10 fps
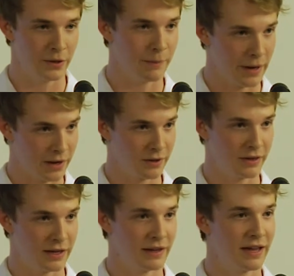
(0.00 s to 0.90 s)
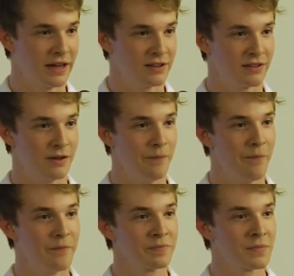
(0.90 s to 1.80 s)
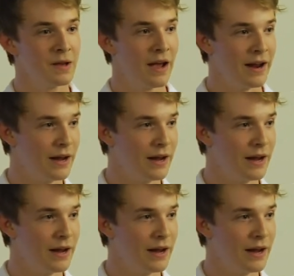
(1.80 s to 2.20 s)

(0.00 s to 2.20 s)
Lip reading: the Park thing in Kingston, and